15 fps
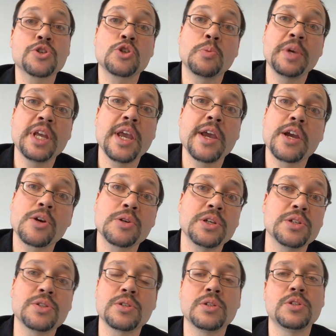so many
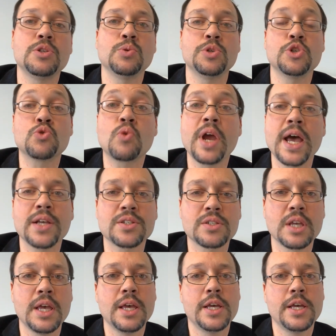areas to address